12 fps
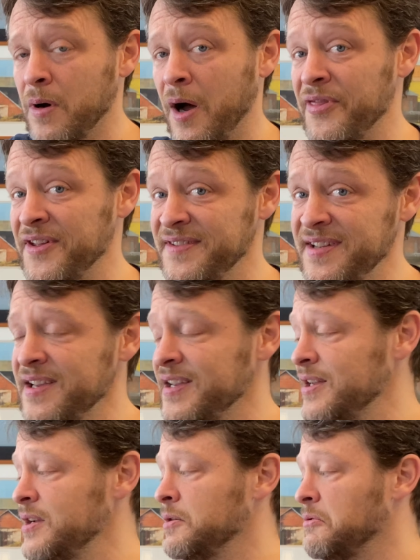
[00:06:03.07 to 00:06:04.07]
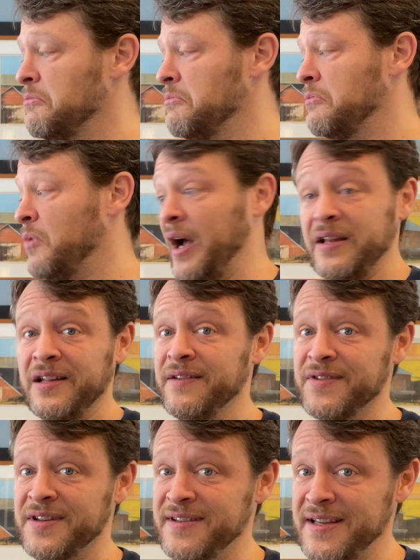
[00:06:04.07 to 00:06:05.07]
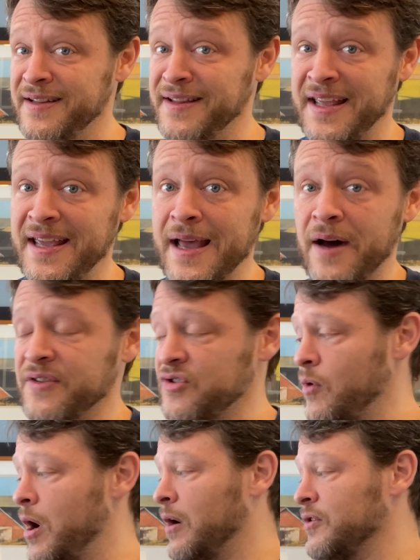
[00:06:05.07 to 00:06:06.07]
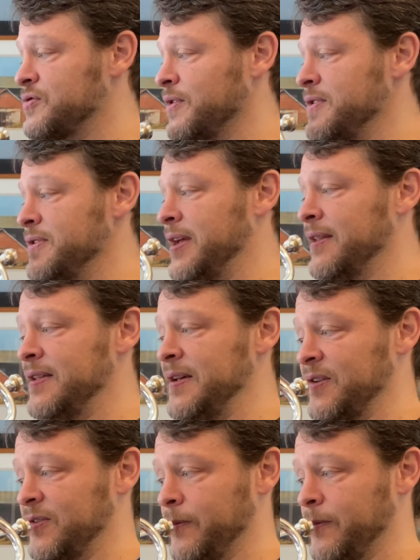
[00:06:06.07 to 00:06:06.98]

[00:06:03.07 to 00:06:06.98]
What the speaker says: on the D, I'd leave the D and the E out as well. So you get this.